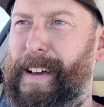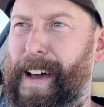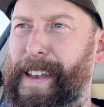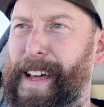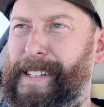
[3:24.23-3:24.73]

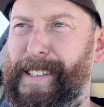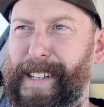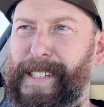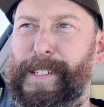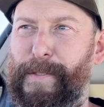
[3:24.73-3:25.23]
and
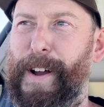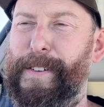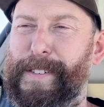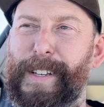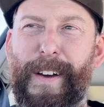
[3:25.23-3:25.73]
this is
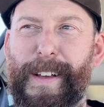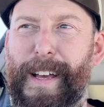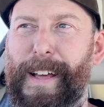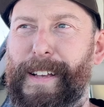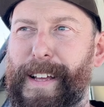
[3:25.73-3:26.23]
300, so
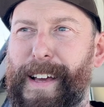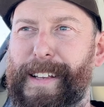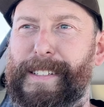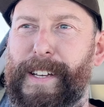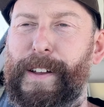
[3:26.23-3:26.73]

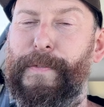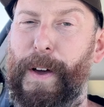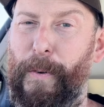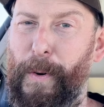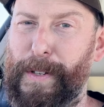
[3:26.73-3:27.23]
it's going to
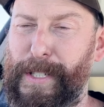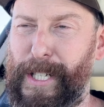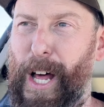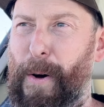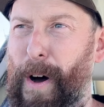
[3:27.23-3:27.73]
feel
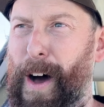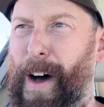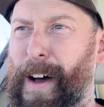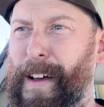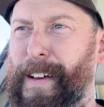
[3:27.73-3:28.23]

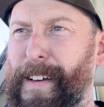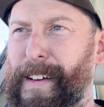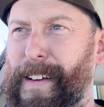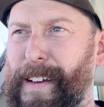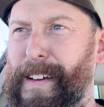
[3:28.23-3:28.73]
slower.
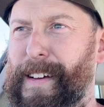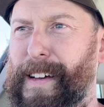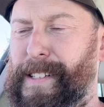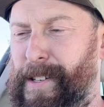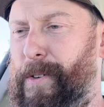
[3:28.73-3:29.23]

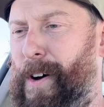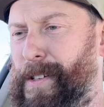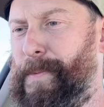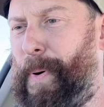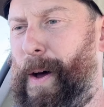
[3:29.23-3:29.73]
It's still got
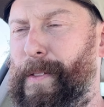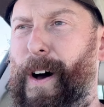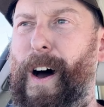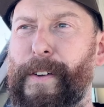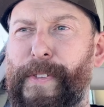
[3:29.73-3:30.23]
some poke there.
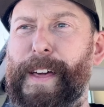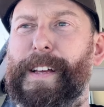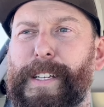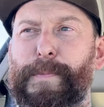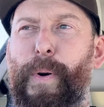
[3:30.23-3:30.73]
I think
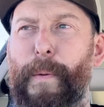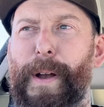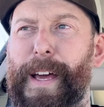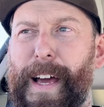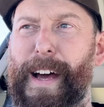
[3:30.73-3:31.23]
this has got to
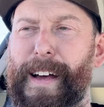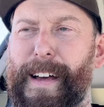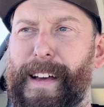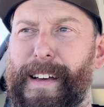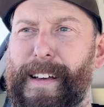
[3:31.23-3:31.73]

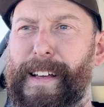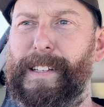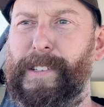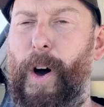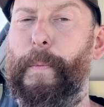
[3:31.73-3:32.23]

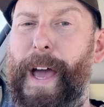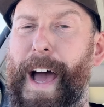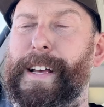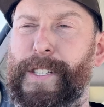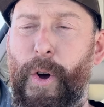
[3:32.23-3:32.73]
be
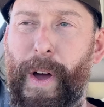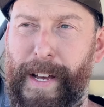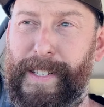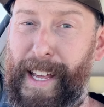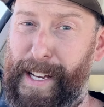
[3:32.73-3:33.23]
as quick
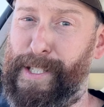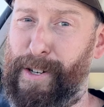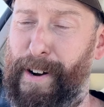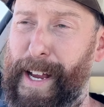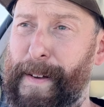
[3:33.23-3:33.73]
as the
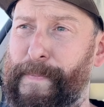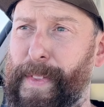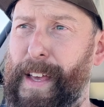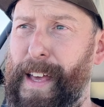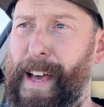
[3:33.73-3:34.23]
S3,
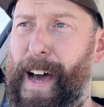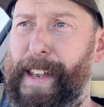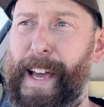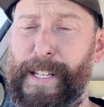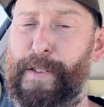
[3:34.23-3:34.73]

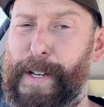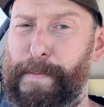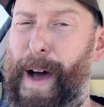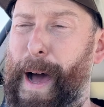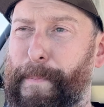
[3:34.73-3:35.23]
and the S3 is
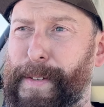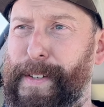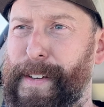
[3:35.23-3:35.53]
mapped